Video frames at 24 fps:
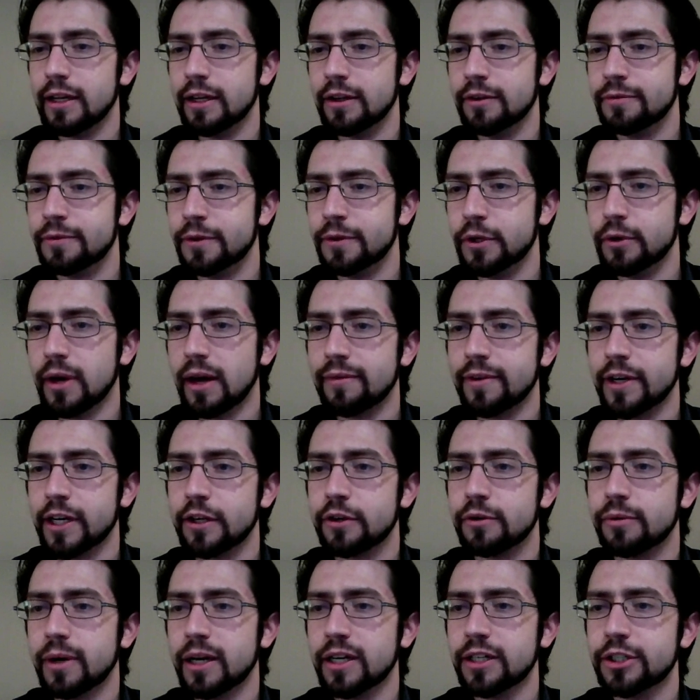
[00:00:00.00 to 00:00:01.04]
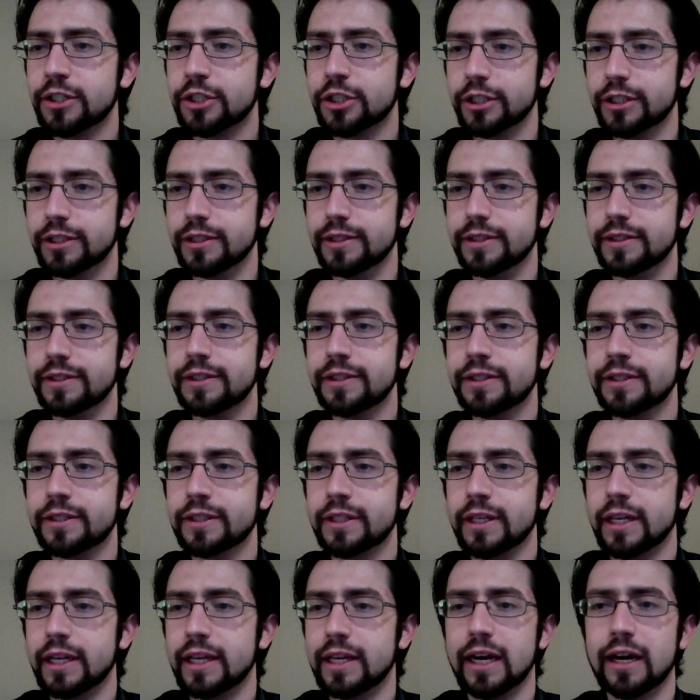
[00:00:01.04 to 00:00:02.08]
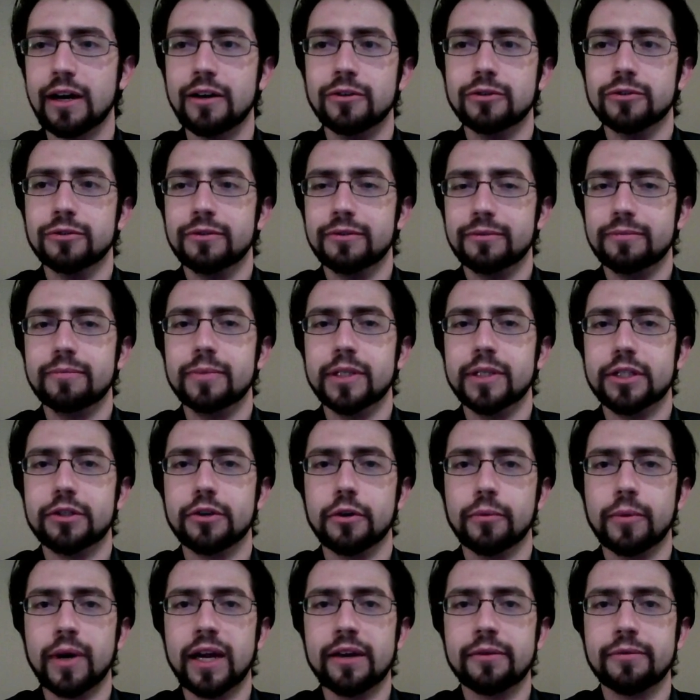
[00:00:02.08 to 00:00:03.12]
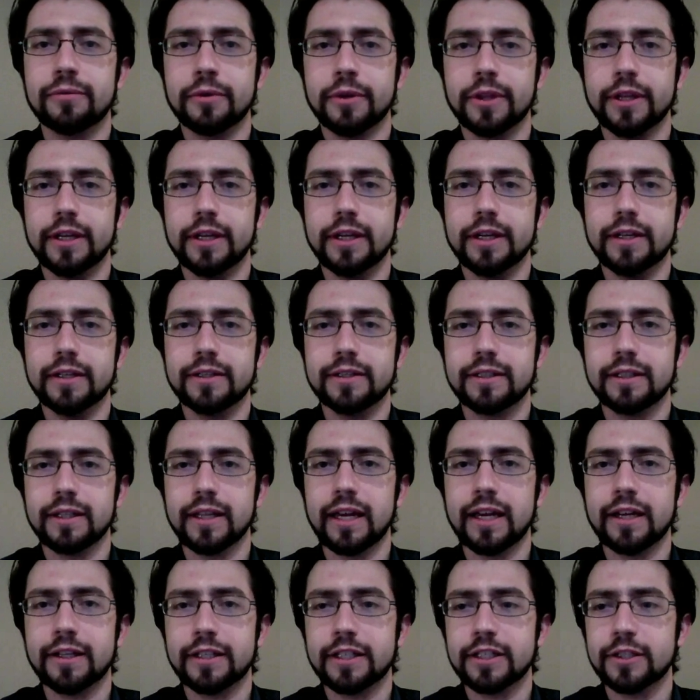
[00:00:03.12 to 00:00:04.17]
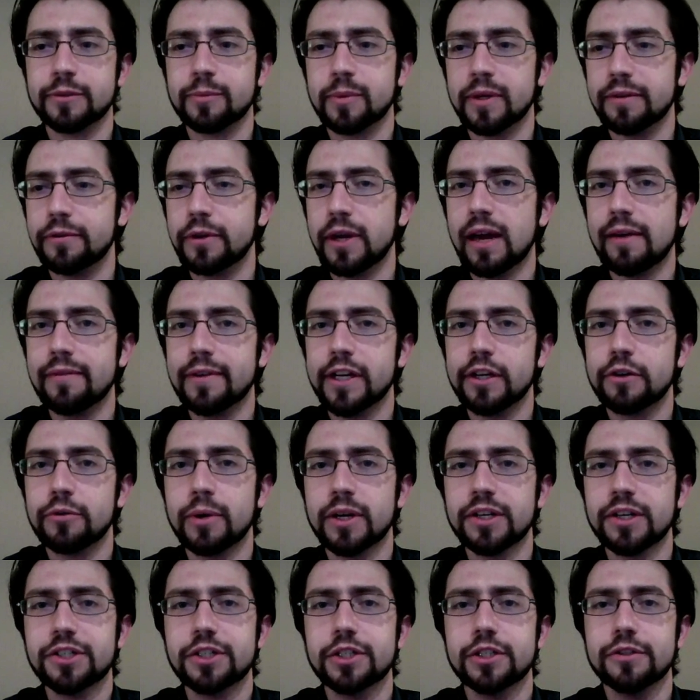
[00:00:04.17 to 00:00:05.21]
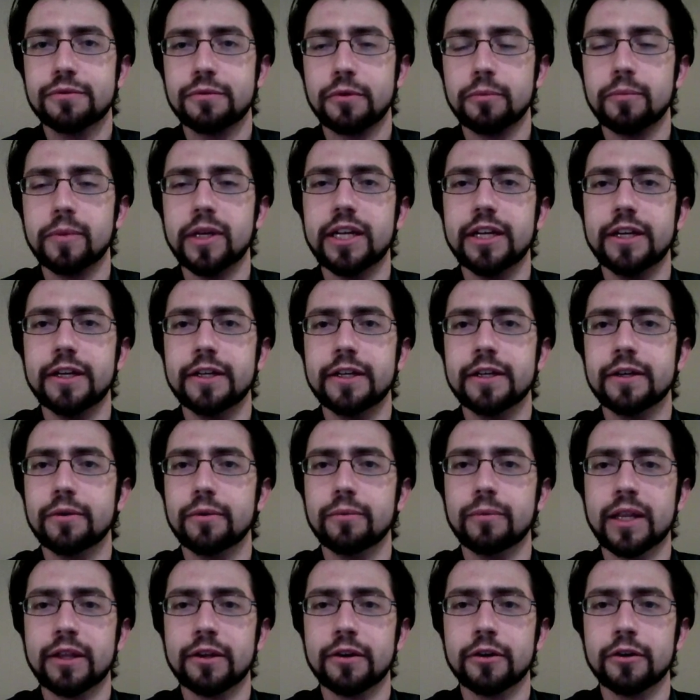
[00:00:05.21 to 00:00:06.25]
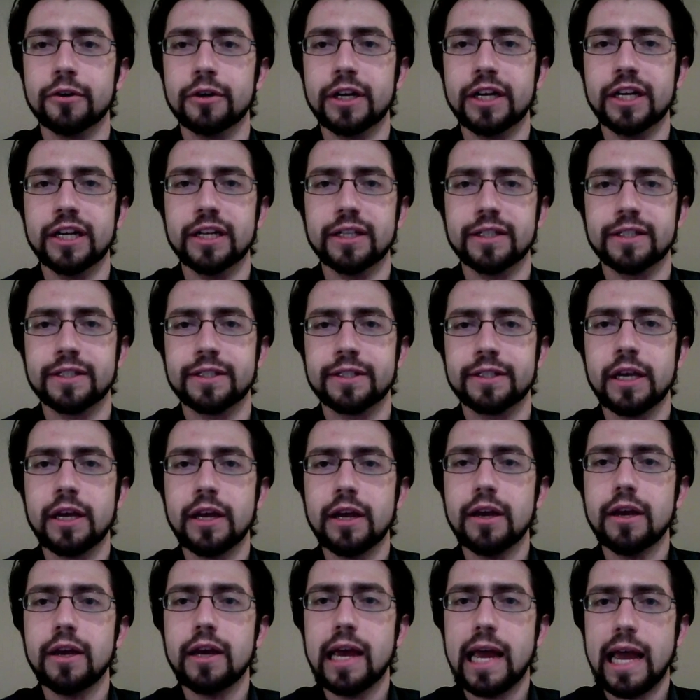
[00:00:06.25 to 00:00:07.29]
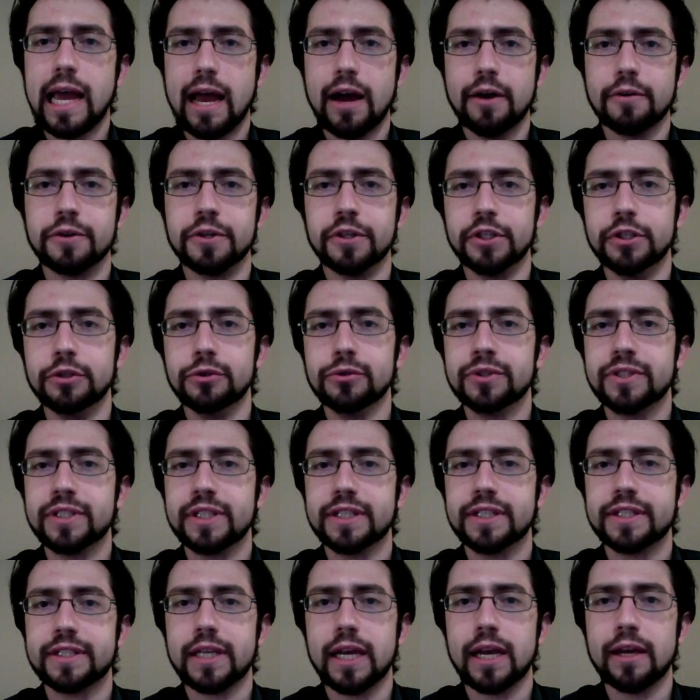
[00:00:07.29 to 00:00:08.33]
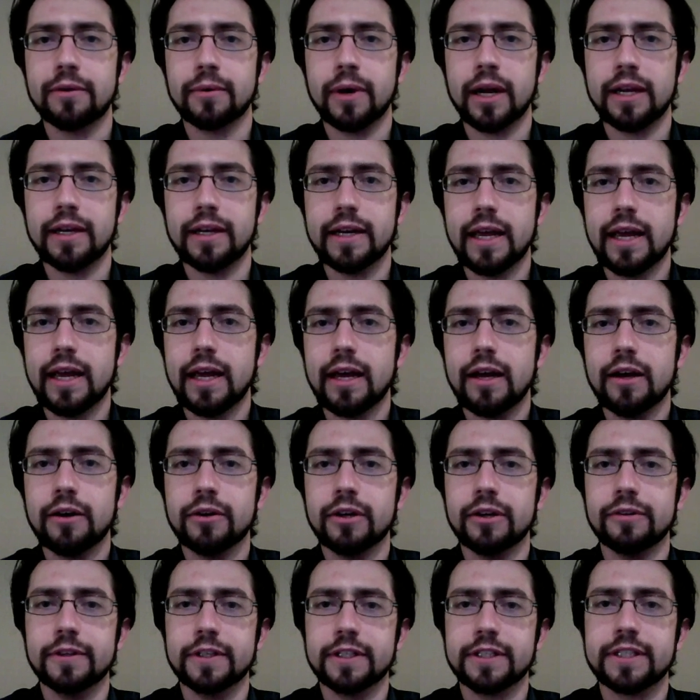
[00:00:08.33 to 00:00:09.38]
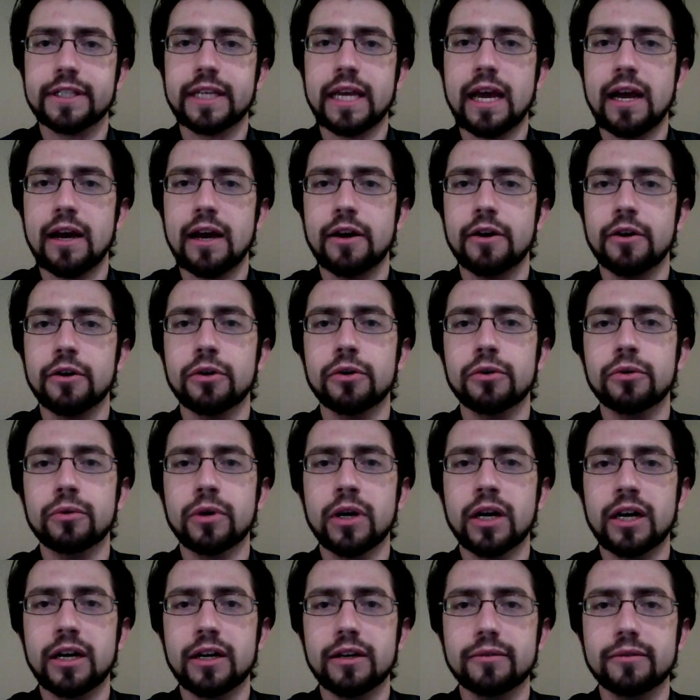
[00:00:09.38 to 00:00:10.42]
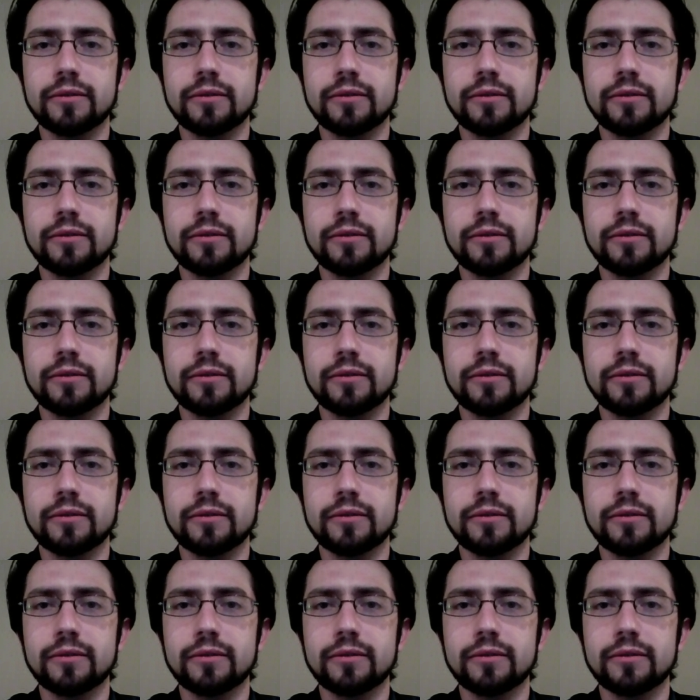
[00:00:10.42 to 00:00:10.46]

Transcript: If you have any questions, and I'll be sure to wait for the delay on this, but if you have any questions for me, whether it's how to use the site right now, if it's how